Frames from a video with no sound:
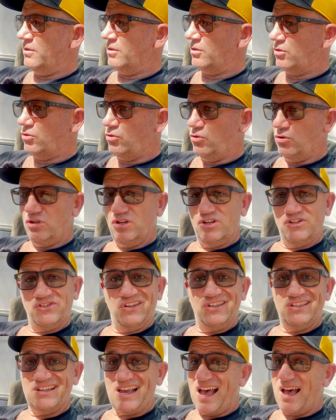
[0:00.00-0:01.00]
Good news
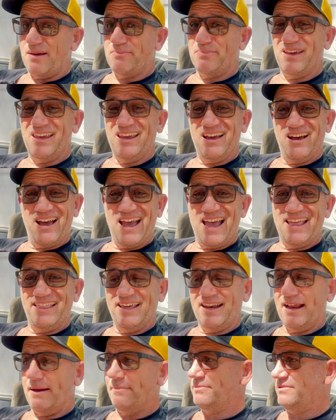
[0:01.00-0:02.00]
is RP, I had that
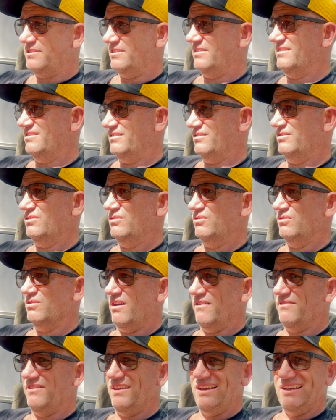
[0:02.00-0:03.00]
up to, I
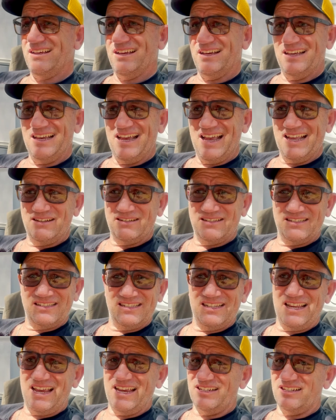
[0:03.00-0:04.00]
think, at
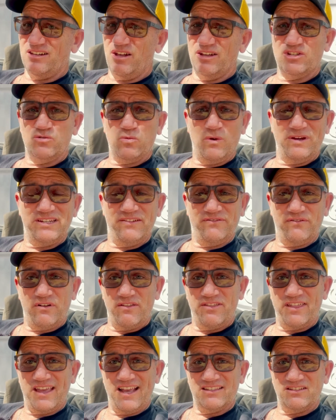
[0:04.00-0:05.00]
stage like
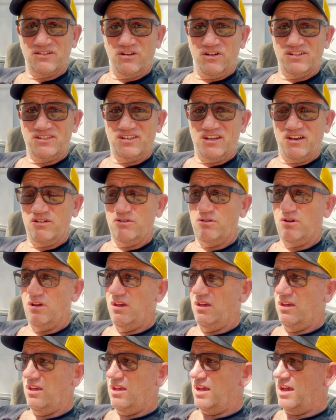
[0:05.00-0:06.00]
25,000 ISO.
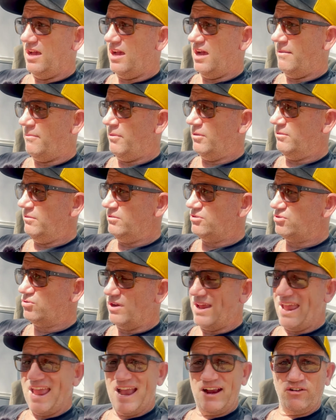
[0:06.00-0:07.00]
I'm not sure
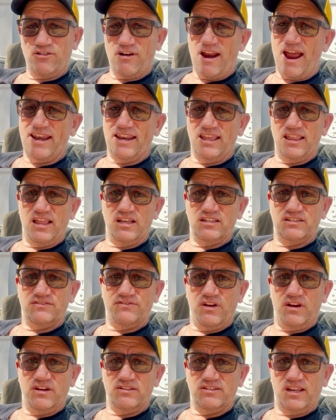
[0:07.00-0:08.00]
how grainy those
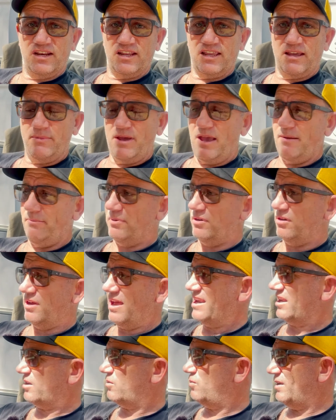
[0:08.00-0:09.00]
photos are going to come out, but I had
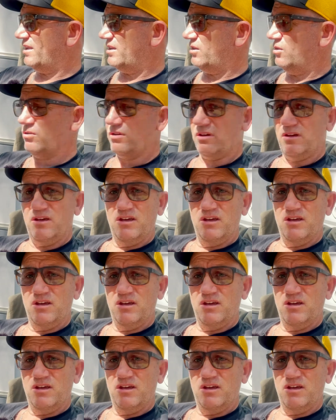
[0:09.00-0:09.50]
a quick look